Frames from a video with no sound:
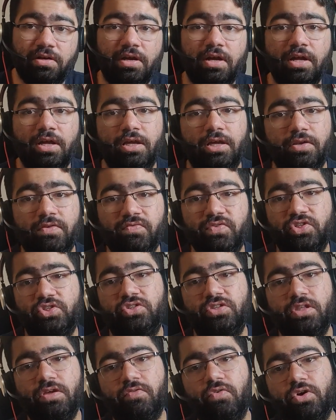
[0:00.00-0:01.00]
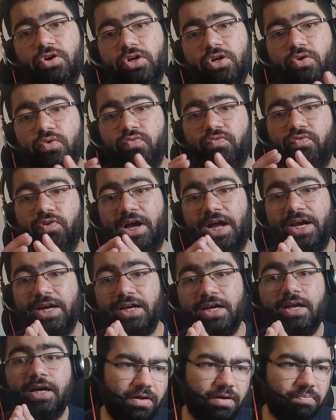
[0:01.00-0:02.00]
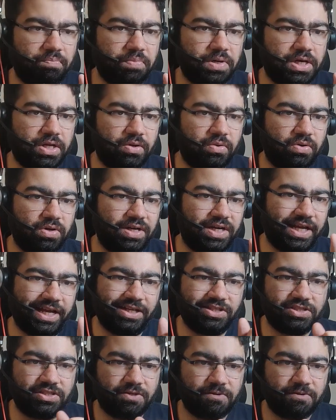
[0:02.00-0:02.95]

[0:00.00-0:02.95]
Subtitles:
in which they wanted to find particular text.